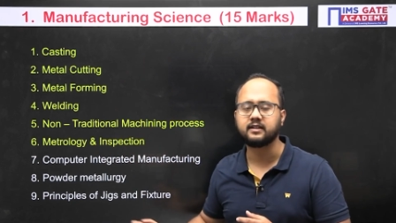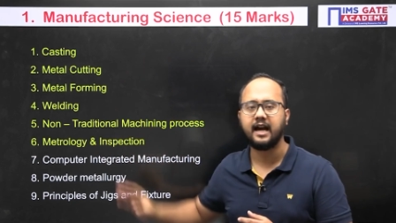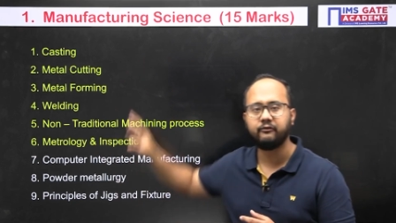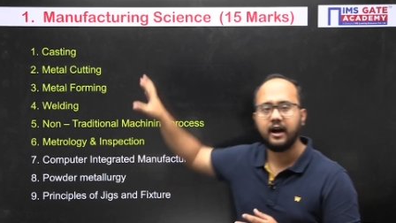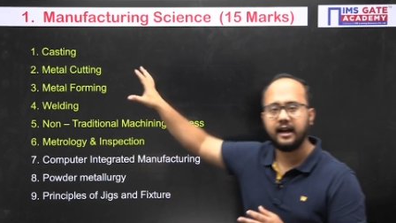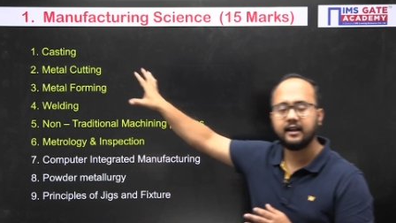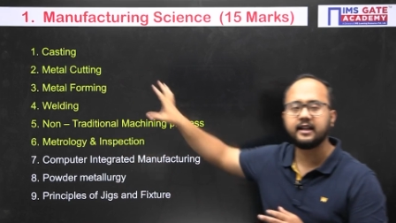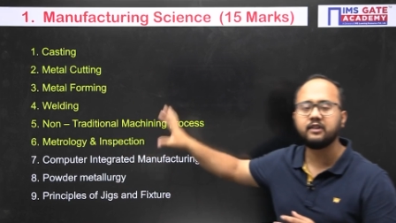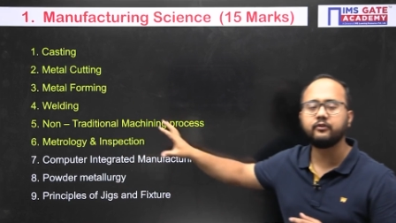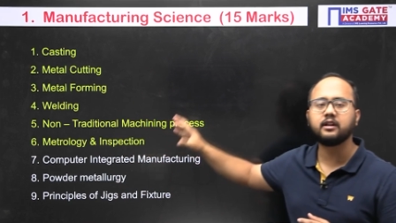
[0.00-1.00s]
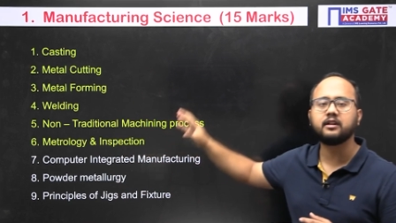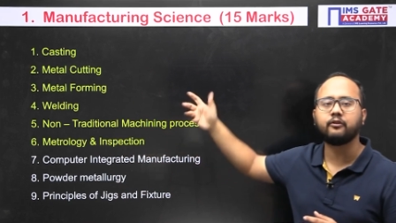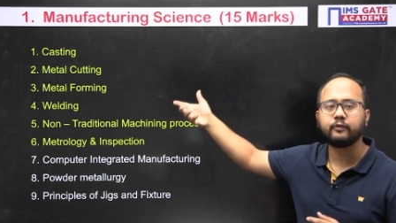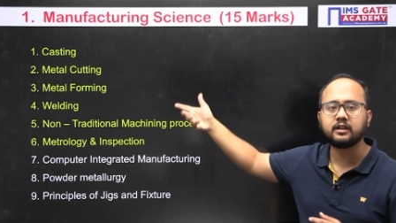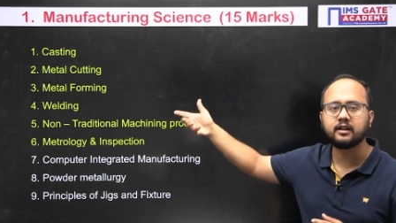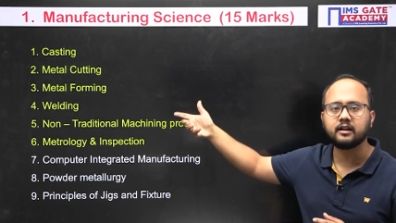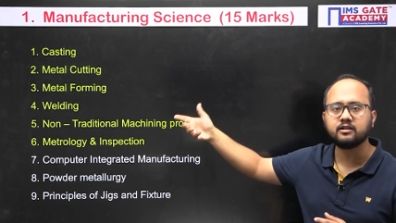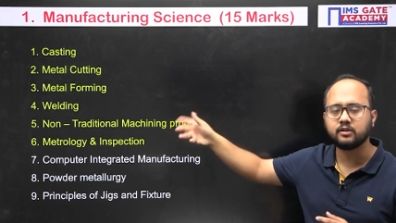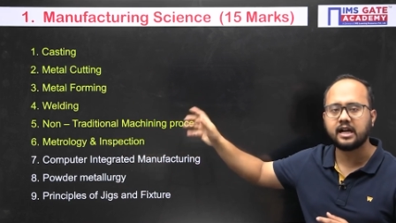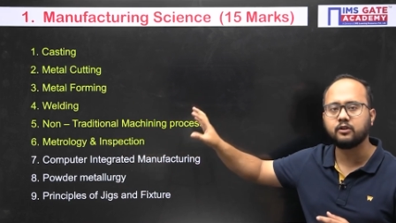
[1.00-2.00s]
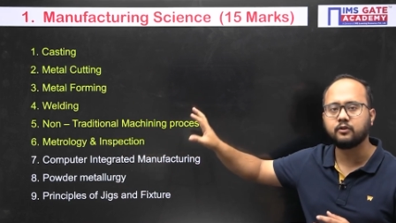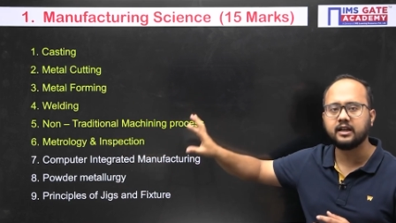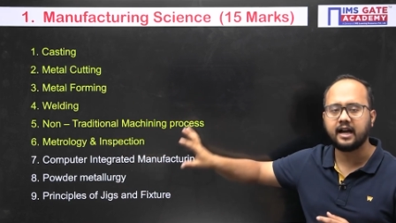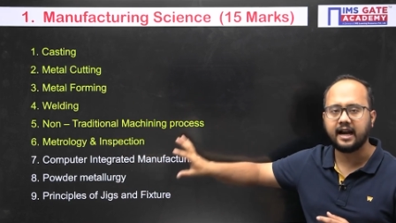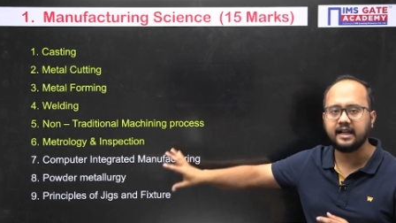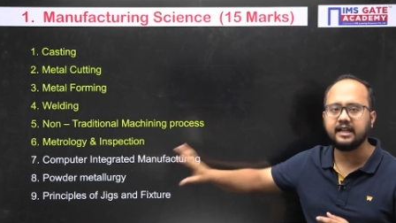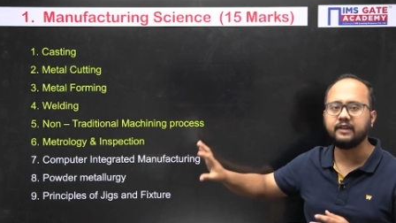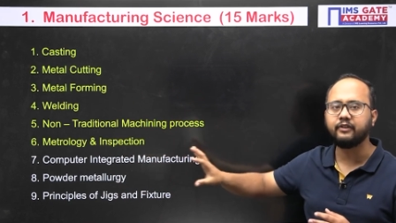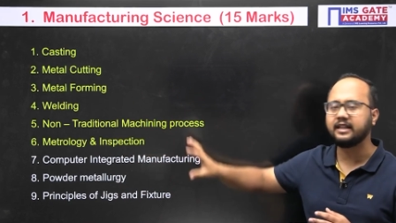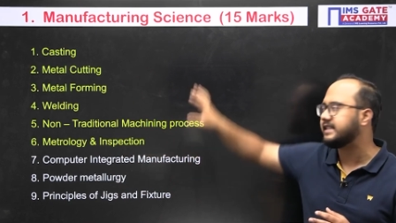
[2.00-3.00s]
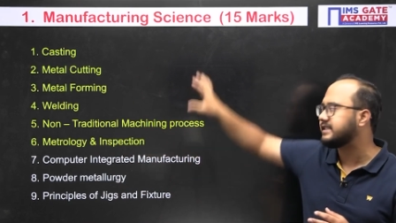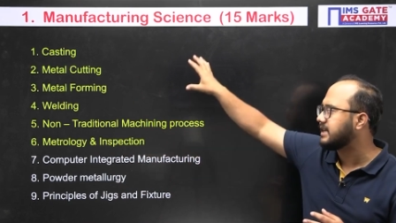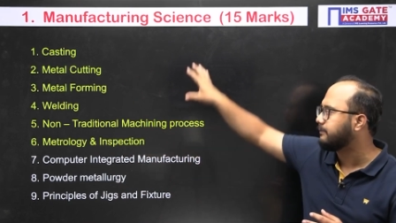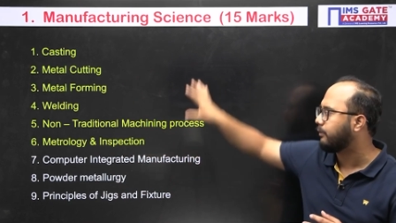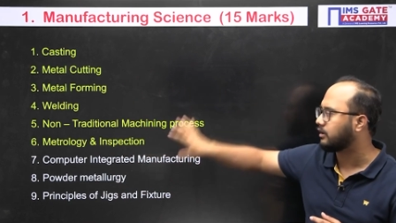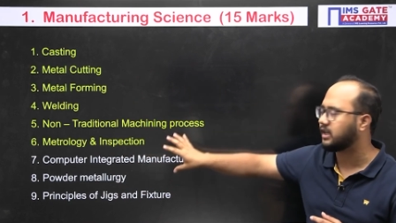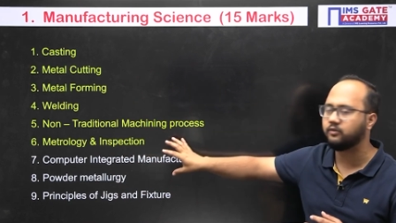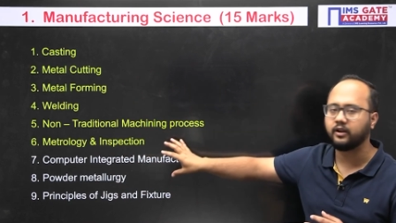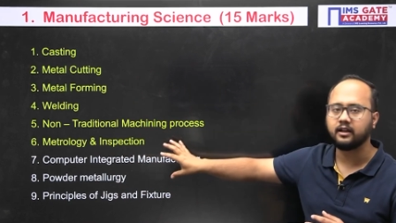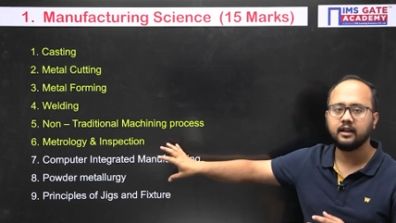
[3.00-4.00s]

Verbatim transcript: I have highlighted with a different color so that you can identify these are important one.